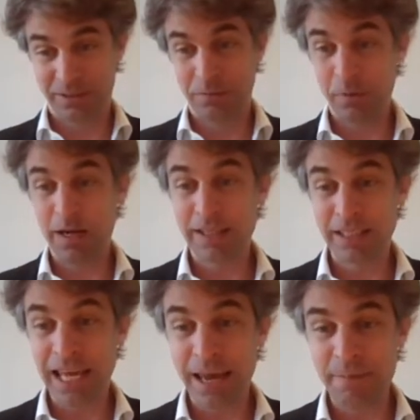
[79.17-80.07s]
where the
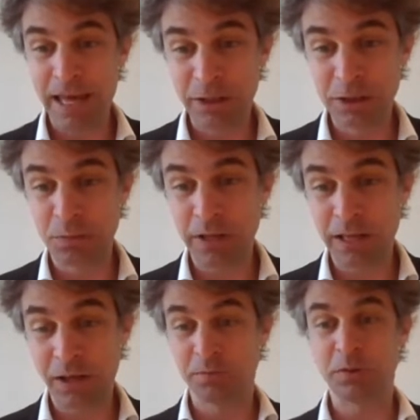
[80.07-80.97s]
name algebra
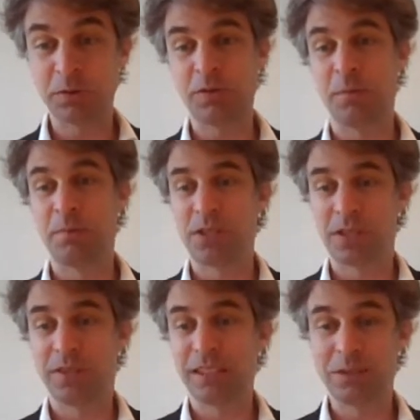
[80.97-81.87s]
comes from.
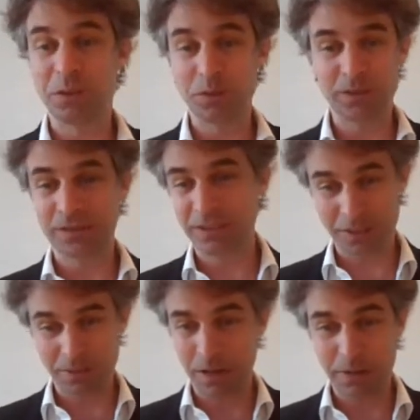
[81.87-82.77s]
So they took
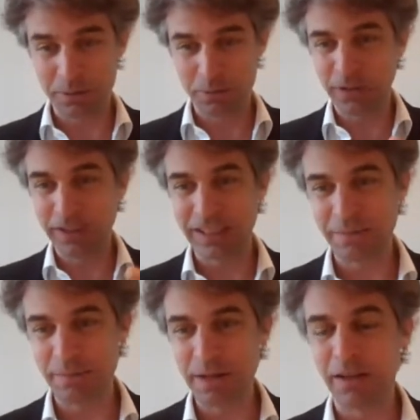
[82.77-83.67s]
somehow the word in
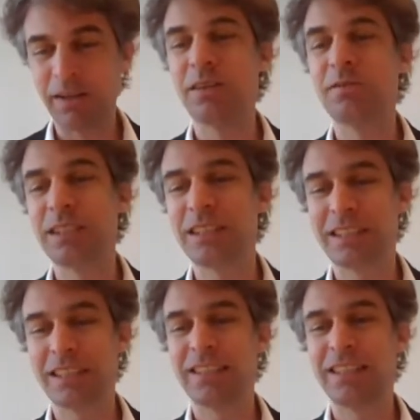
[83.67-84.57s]
the middle of
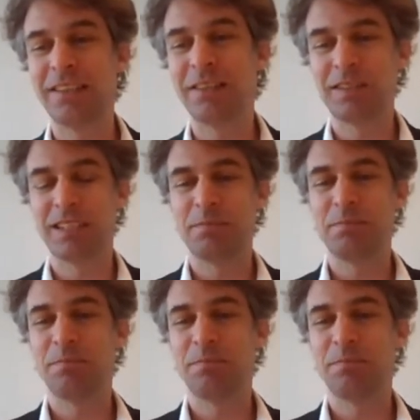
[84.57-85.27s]
this